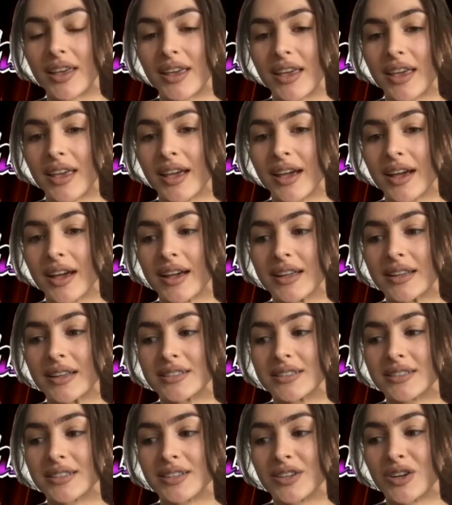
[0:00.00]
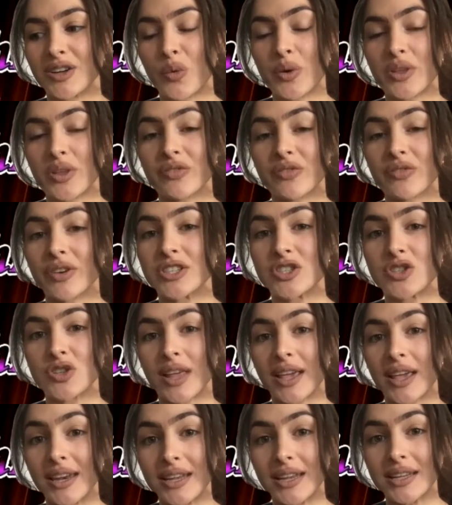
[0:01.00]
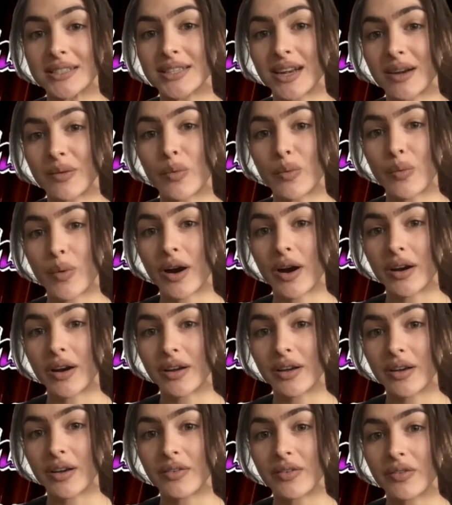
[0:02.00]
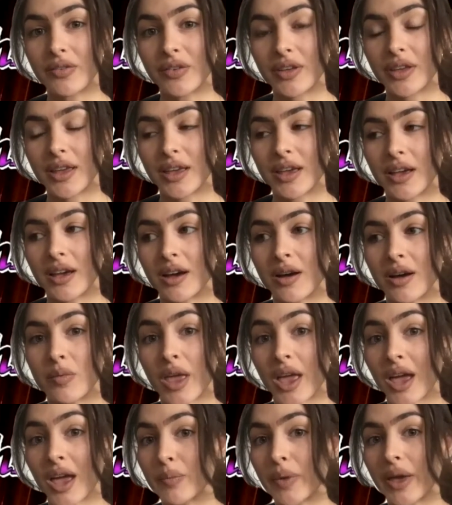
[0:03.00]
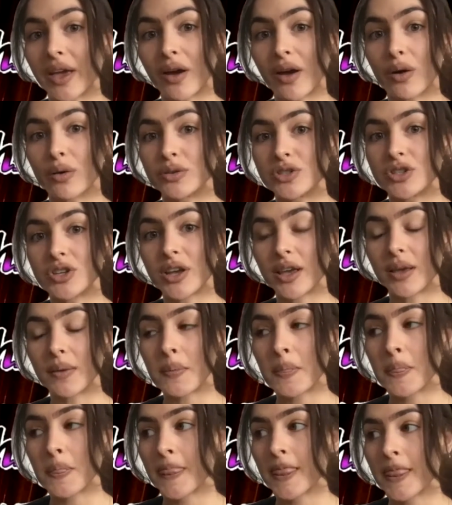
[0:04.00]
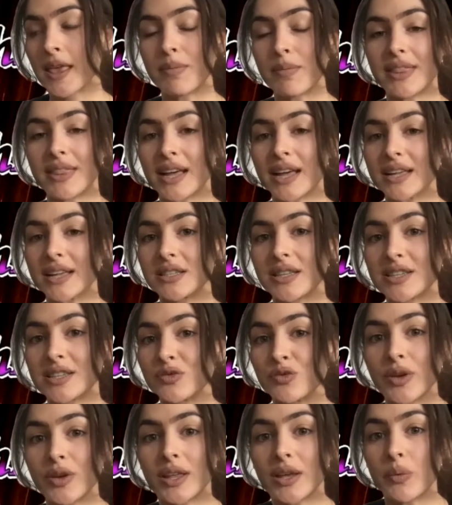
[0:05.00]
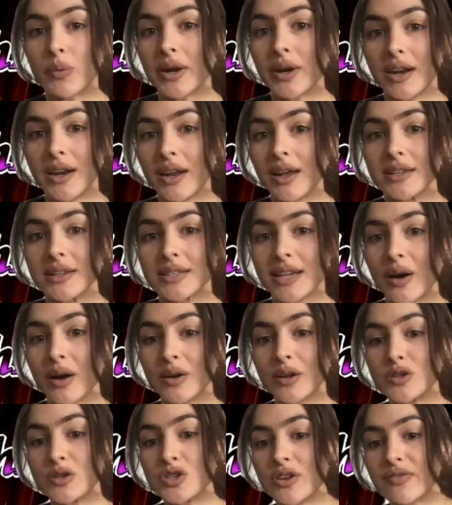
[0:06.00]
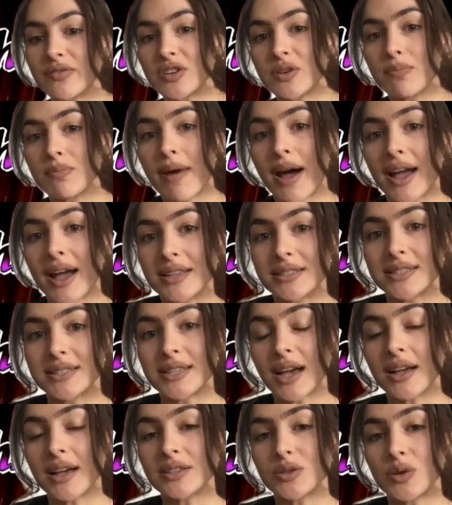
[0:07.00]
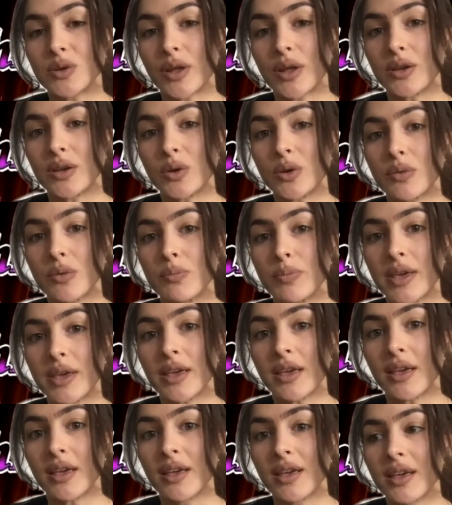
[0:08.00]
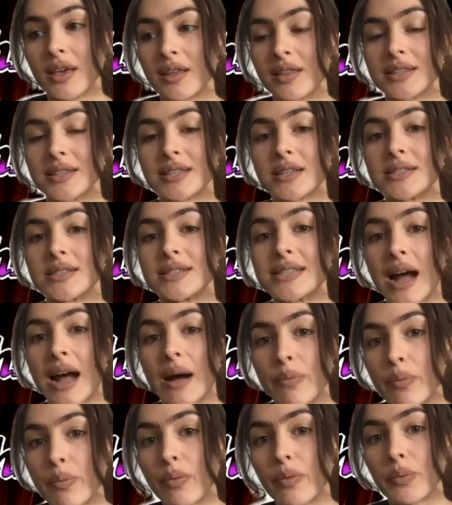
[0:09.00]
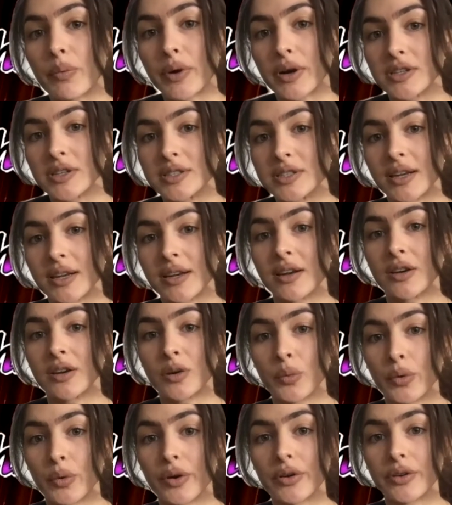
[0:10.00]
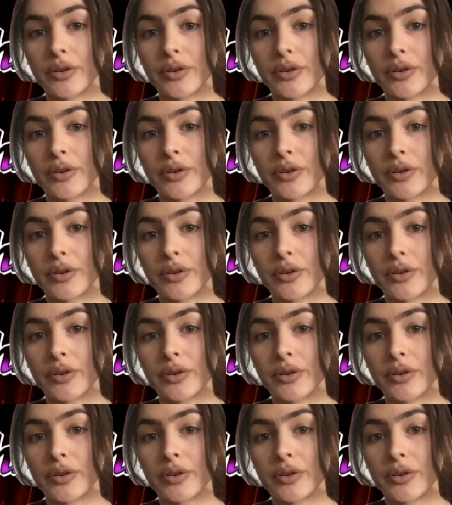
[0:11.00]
And, with Rich Ladies that I'm a part of, and my coaching, I mean, that's really what it is. How do you shift your mindset so then you could be this unstoppable person in your world?